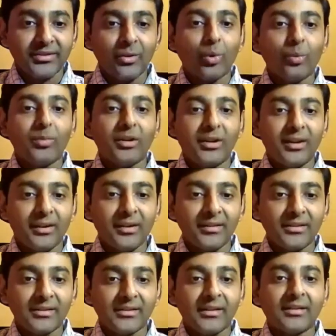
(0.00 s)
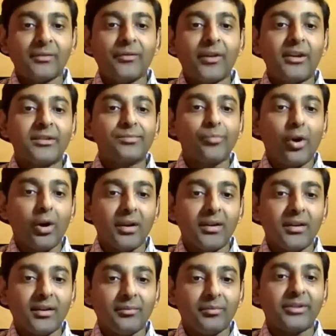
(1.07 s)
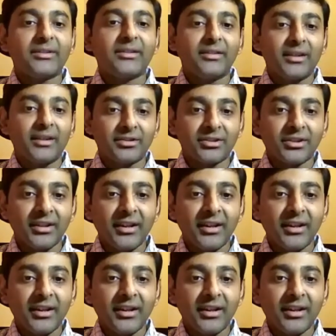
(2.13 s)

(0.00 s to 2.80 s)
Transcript: globally is a very small percentage.